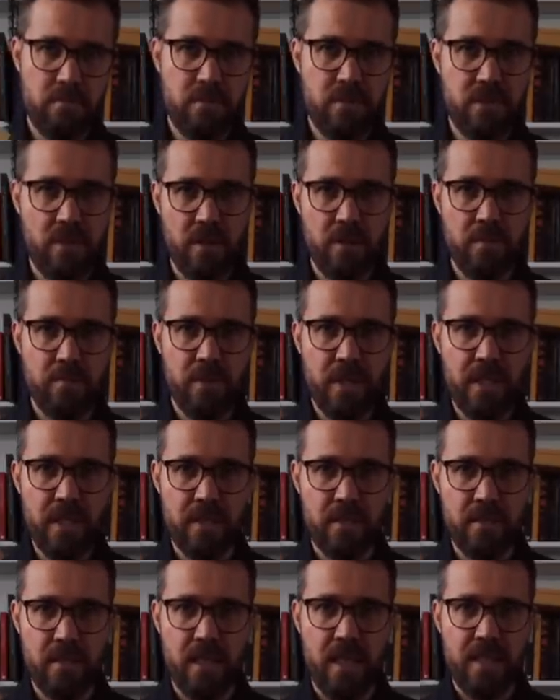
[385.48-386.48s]
solid
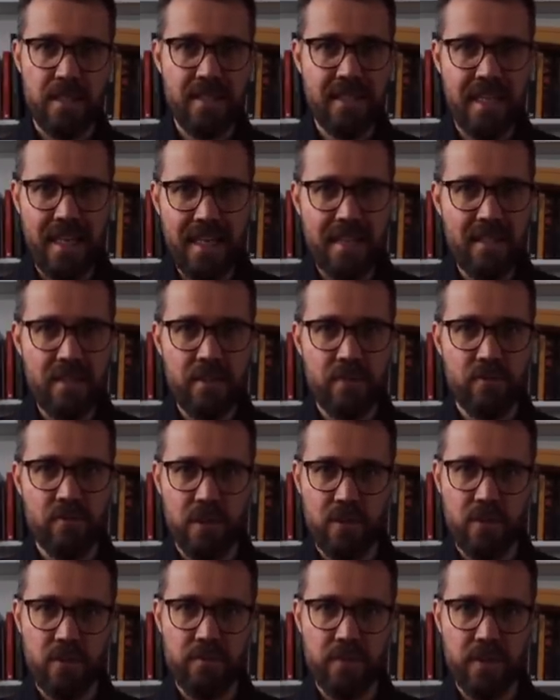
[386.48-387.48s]
brass. A tank could
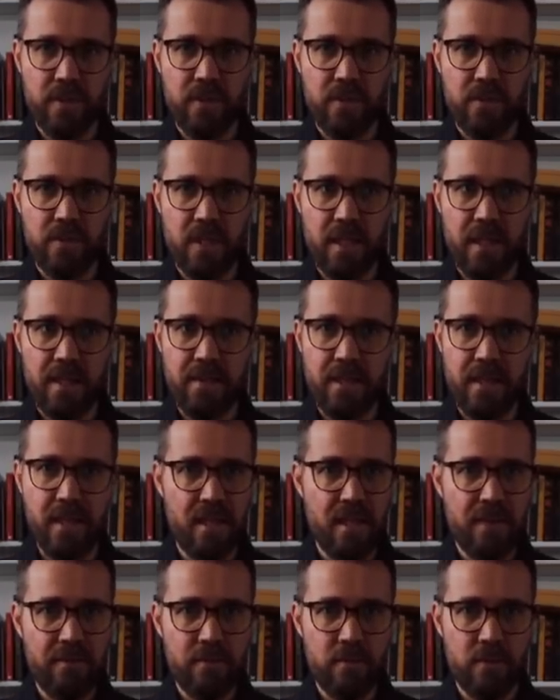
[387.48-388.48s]
run over this, and then
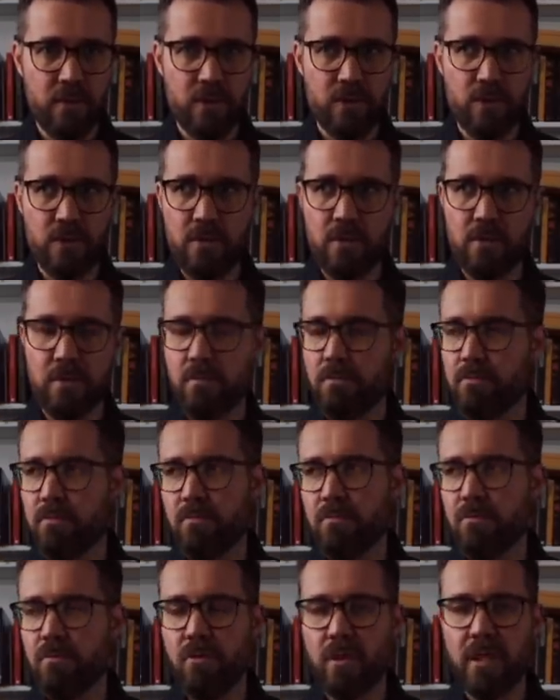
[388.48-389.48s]
afterwards you could
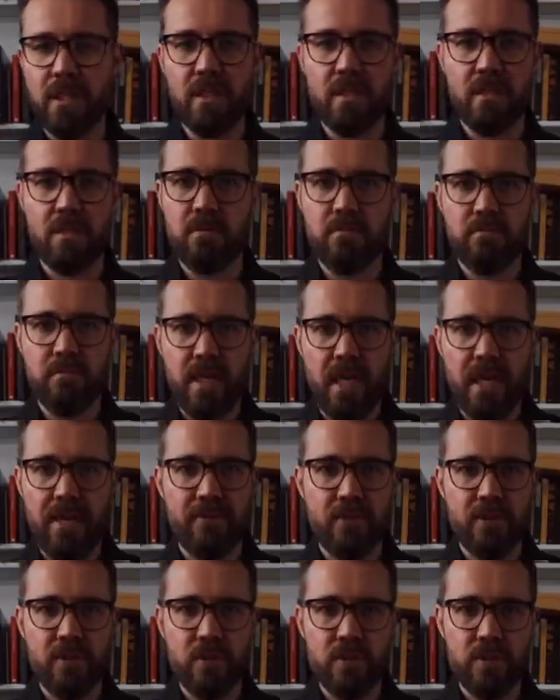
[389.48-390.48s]
write an
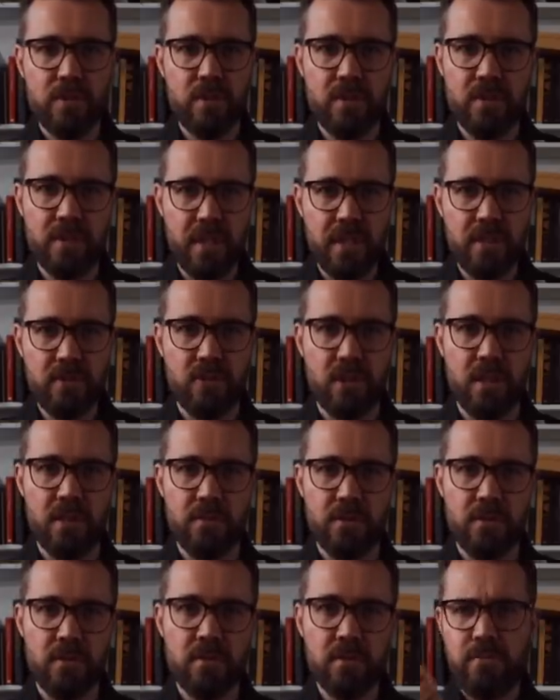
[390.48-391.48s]
angry note to the tank
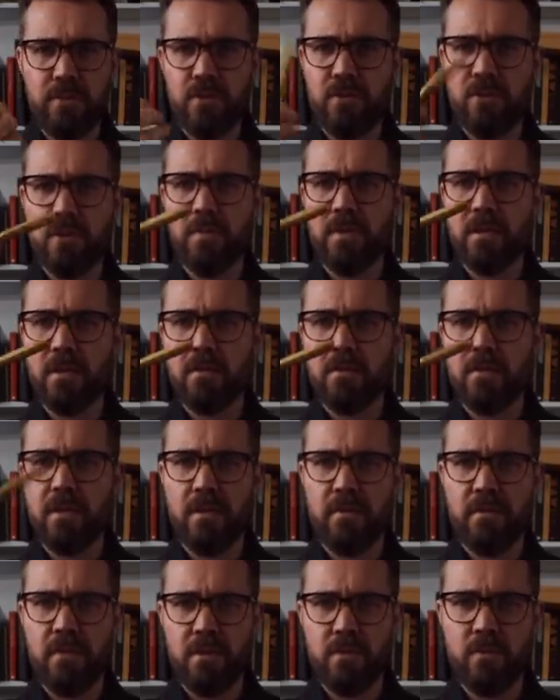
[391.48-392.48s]
driver, presuming
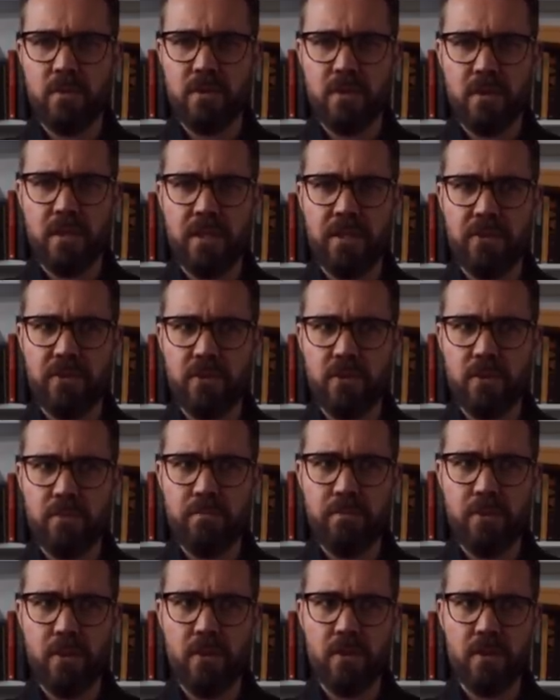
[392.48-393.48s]
that this wasn't in your
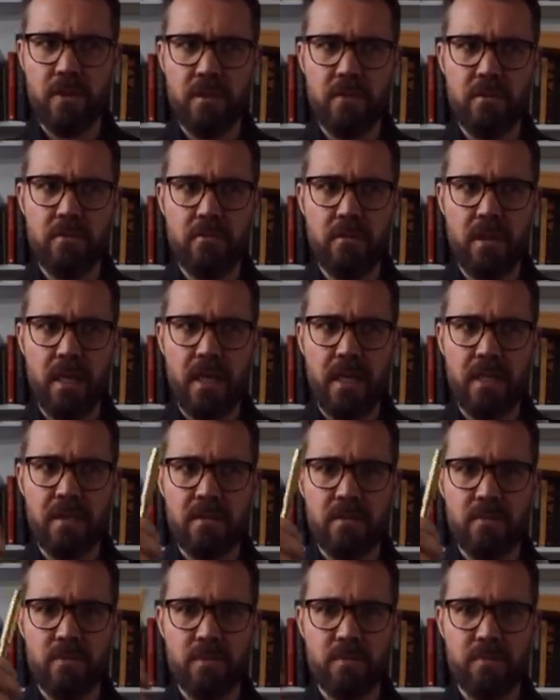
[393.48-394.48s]
pocket
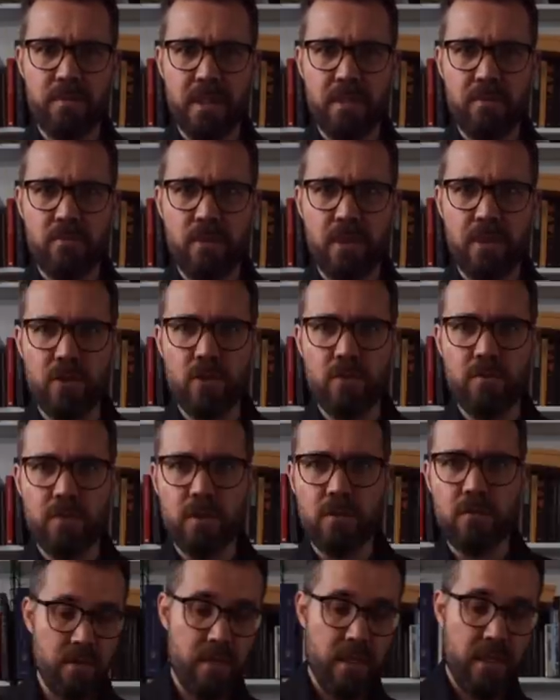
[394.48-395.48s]
as it was being run
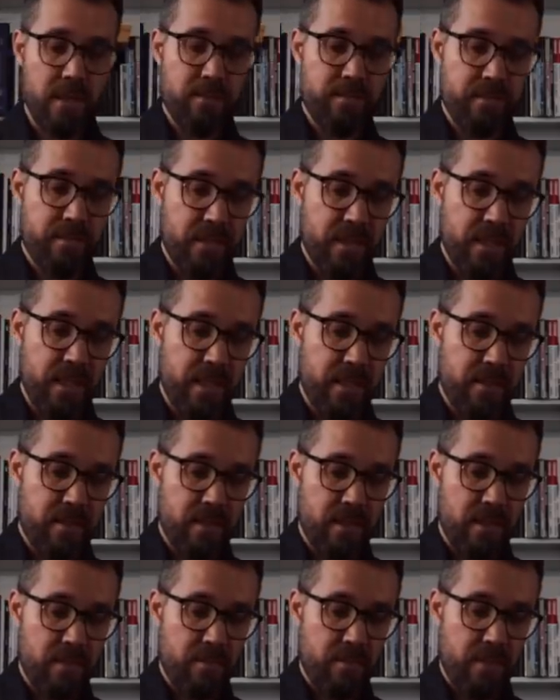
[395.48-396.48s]
over. Right, next
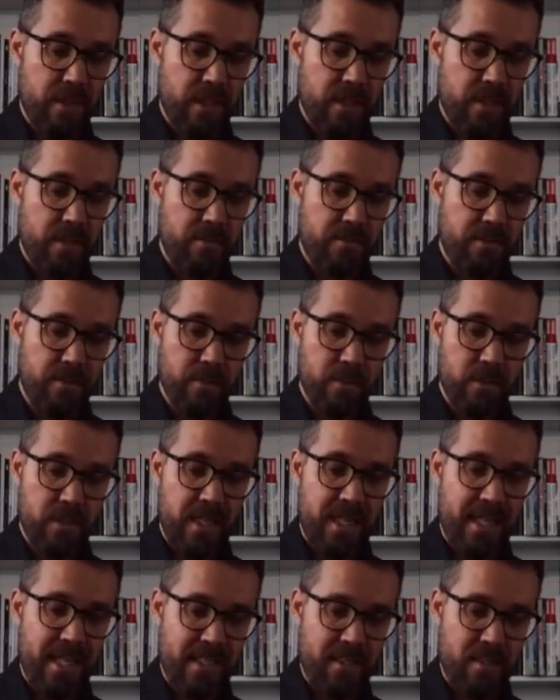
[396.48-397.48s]
up we have the most
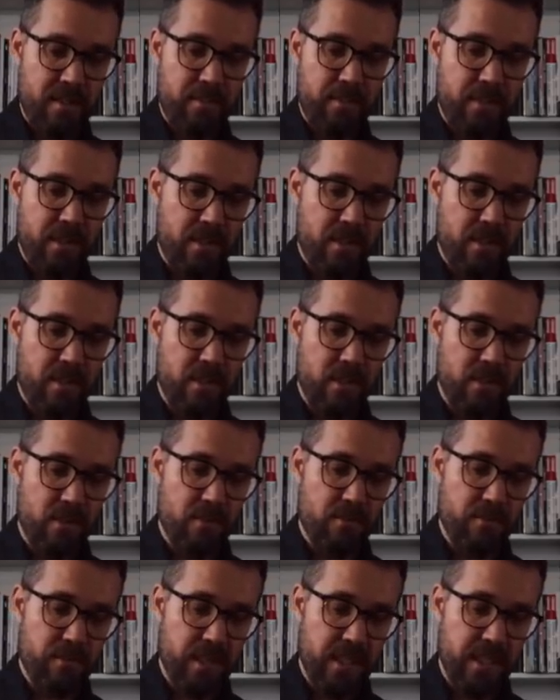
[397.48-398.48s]
hated part
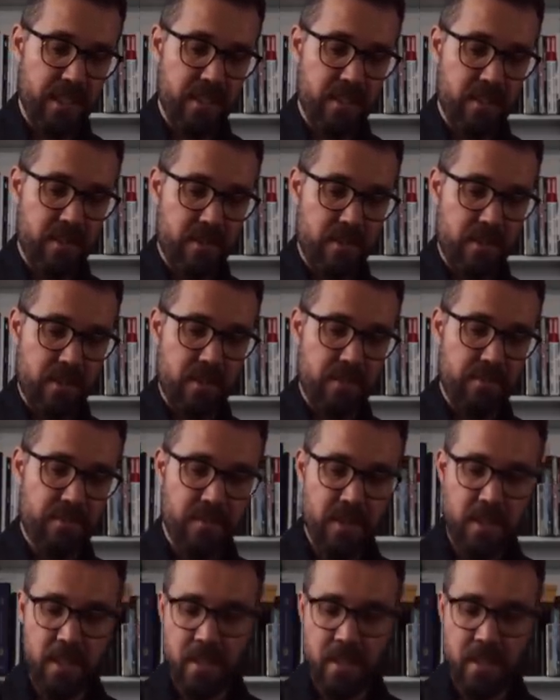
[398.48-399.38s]
of my EDC.